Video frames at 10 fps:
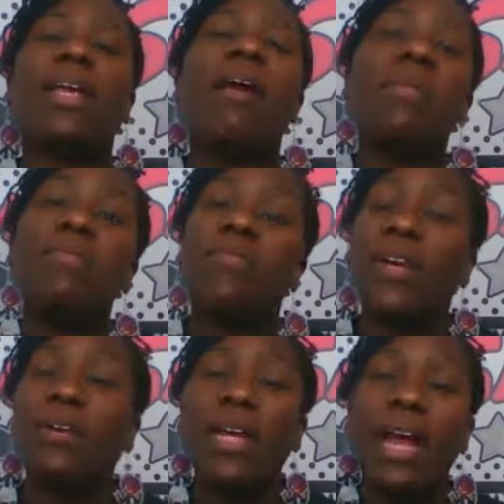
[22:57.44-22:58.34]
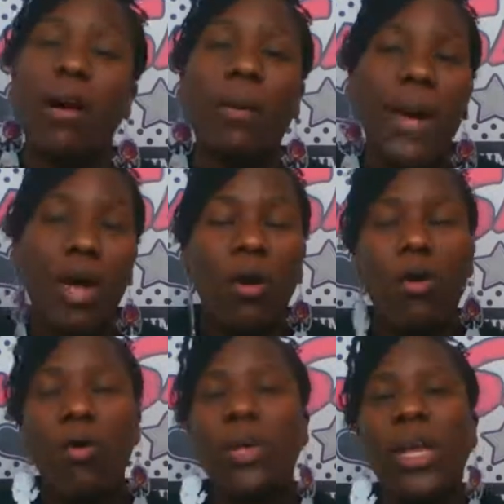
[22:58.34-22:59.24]
and I've been figuring it out on my
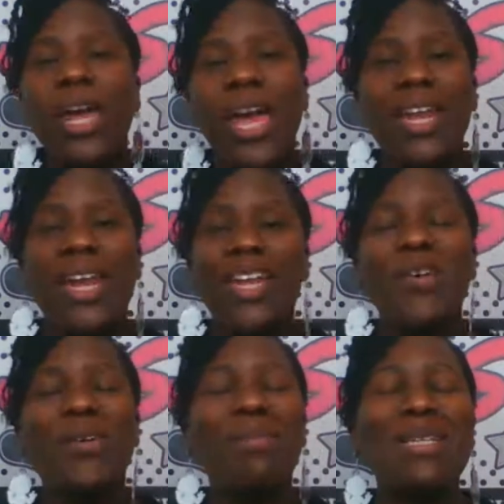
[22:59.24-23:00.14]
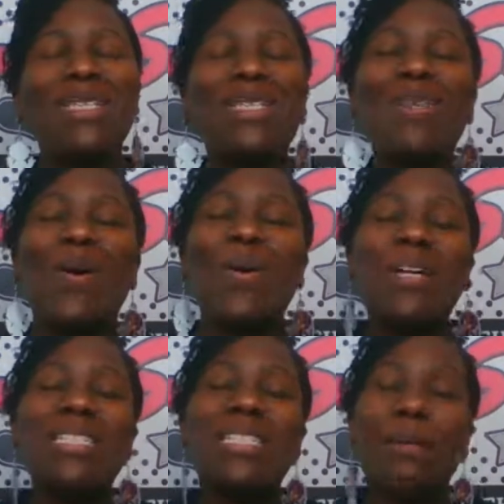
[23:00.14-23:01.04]
own. And I know it'd be so
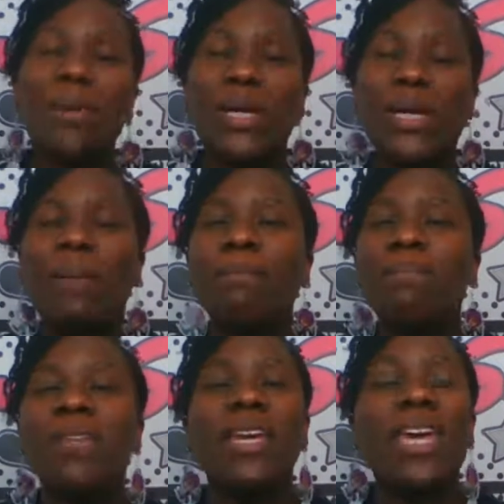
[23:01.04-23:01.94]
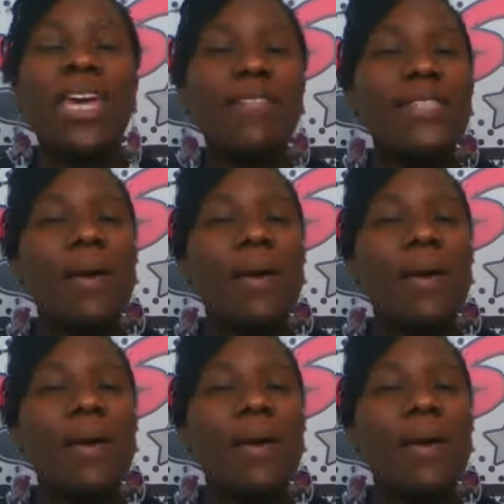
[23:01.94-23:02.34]
much simpler if